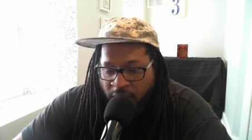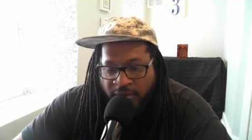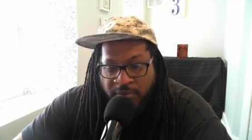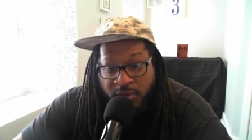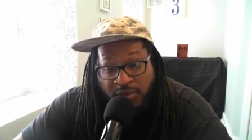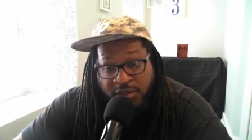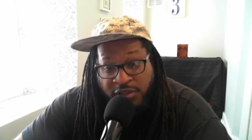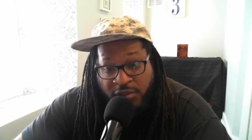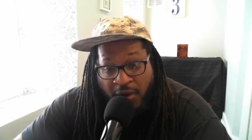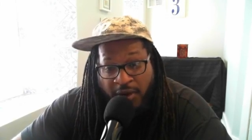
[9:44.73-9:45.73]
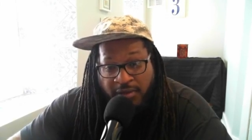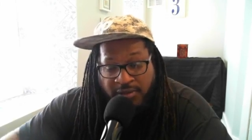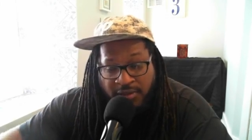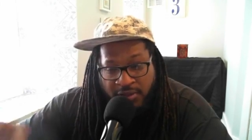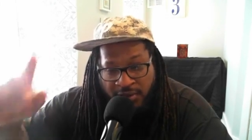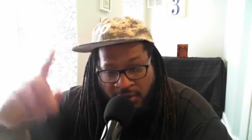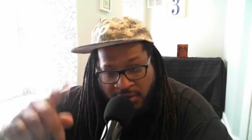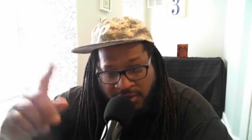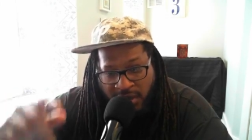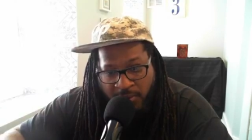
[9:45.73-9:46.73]
When the music starts,
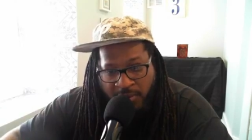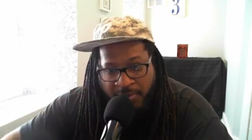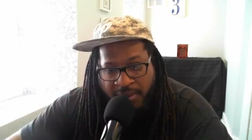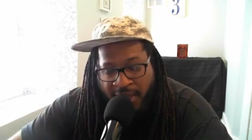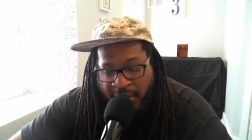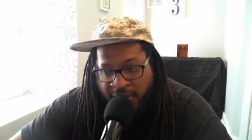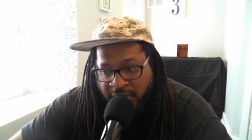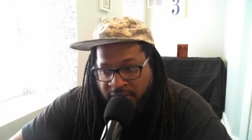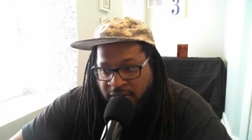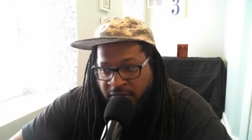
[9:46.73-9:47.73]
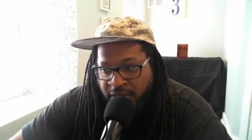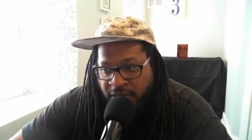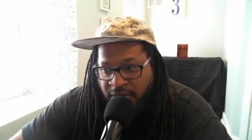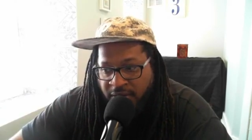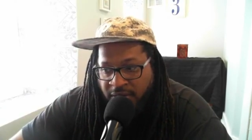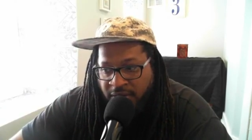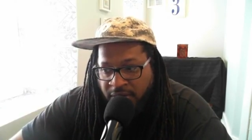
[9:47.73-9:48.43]
notice how I'm going to be counting this, all right?